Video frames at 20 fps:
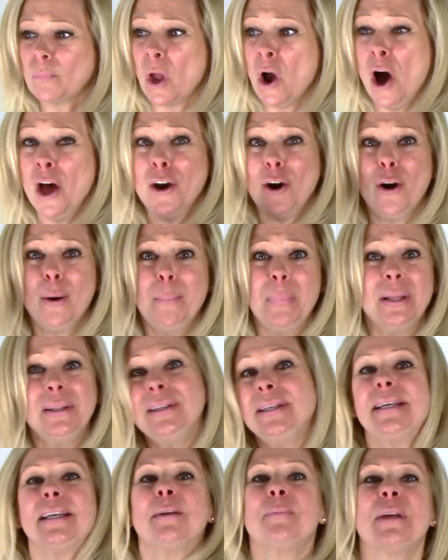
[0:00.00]
on our
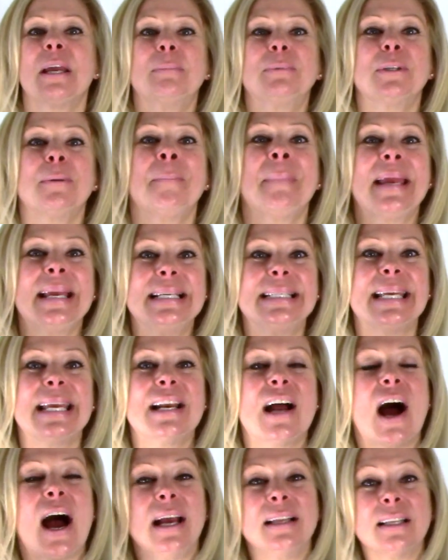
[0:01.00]
ability to be able to maintain
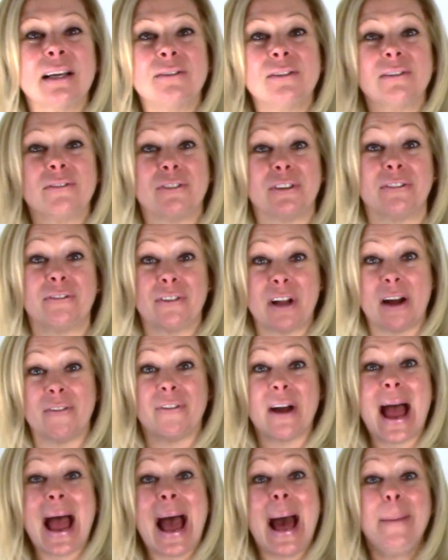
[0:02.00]
a high level of
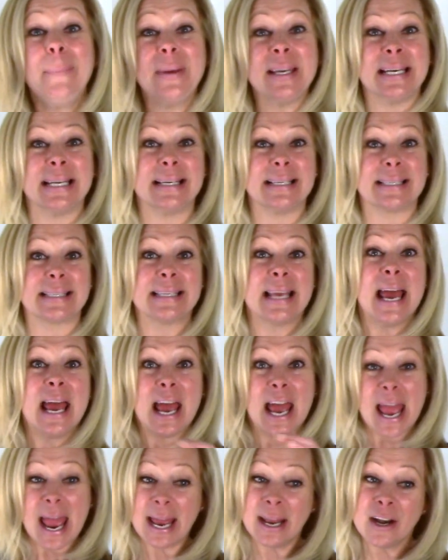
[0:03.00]
happiness,
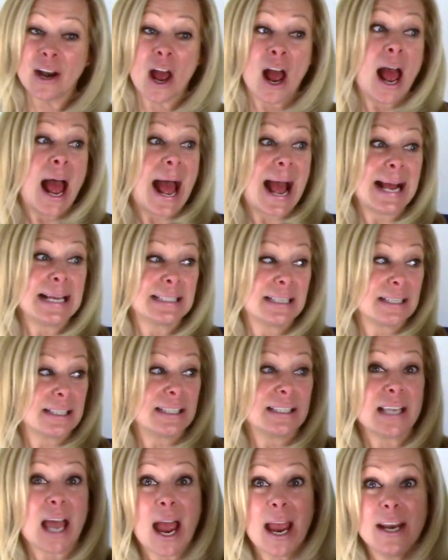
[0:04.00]
and as a
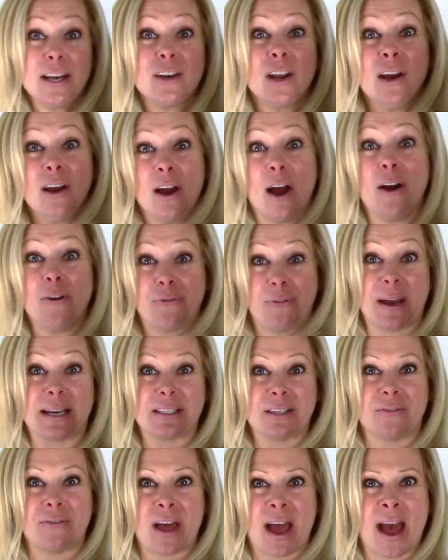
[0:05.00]
side
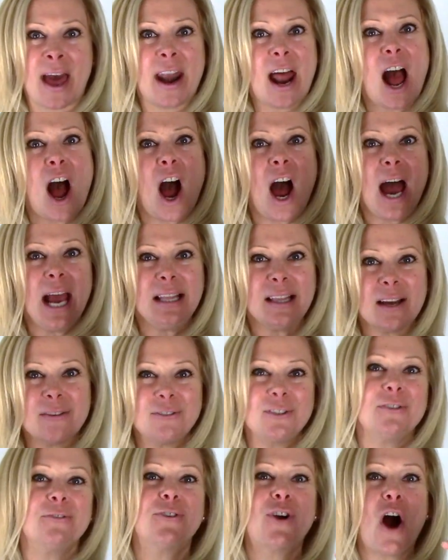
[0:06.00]
effect of that, a high
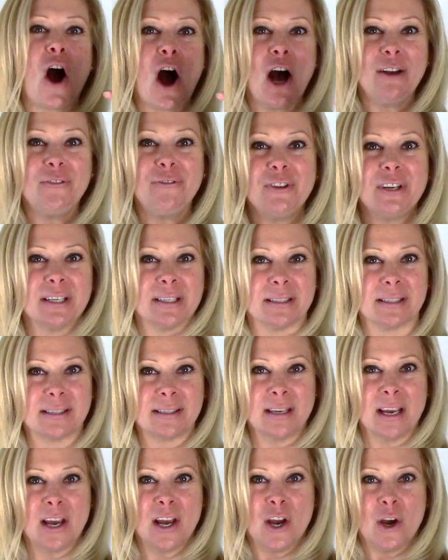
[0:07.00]
level of
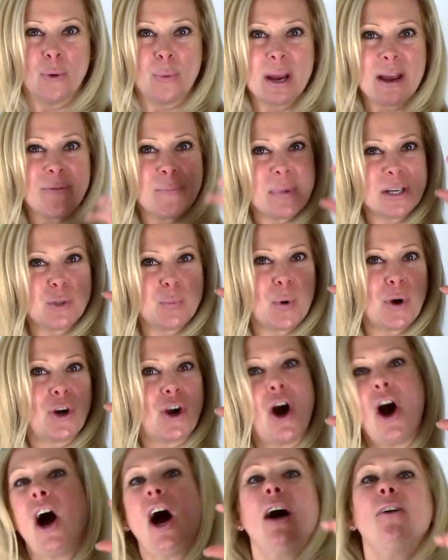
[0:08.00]
confidence. We have much more
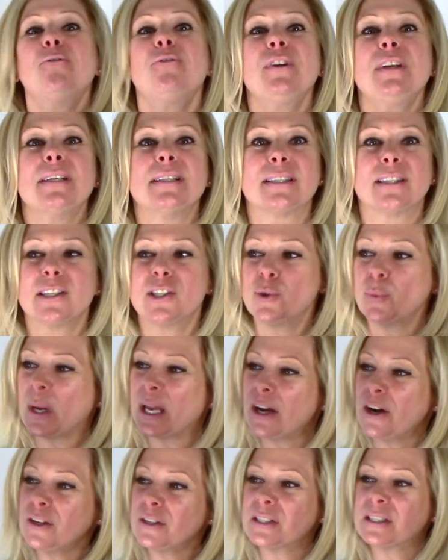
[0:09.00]
confidence. The
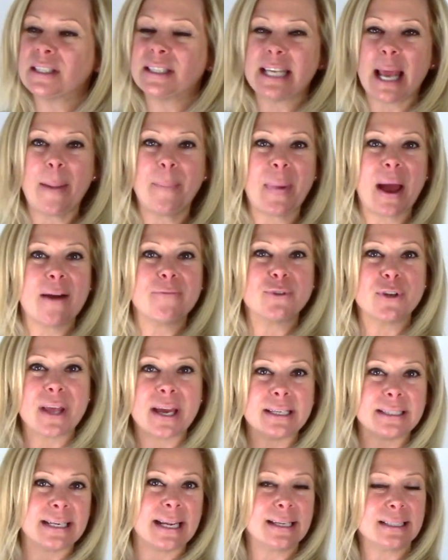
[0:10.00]
swing in our step after
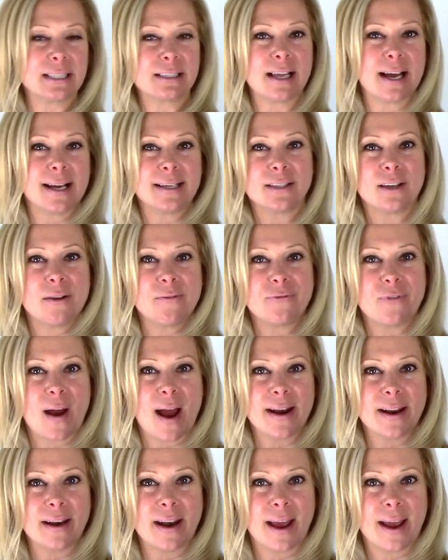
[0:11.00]
that dance class on
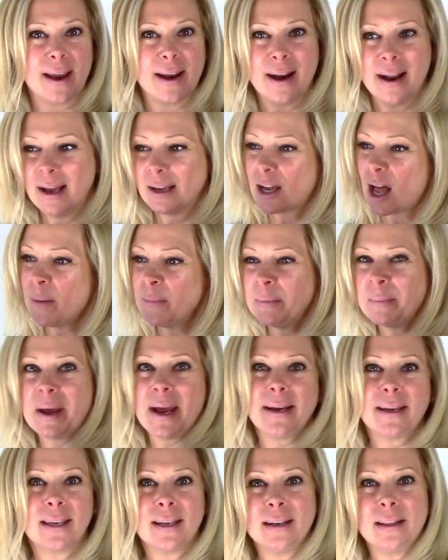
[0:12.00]
Friday night, coming
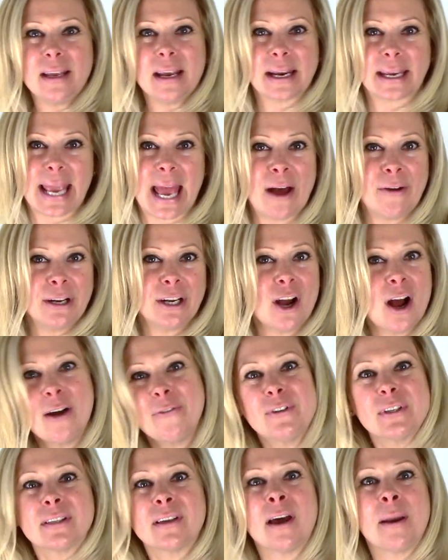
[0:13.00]
back into the accounting
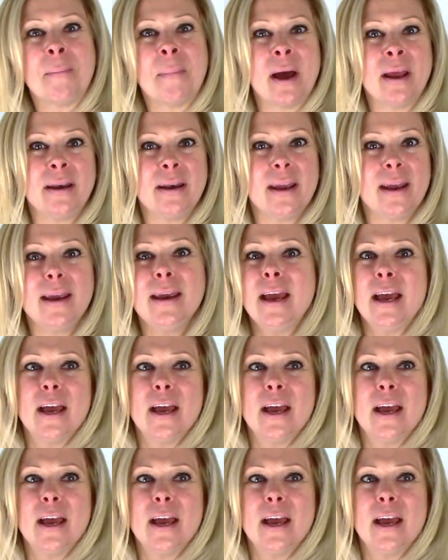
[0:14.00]
office on Monday,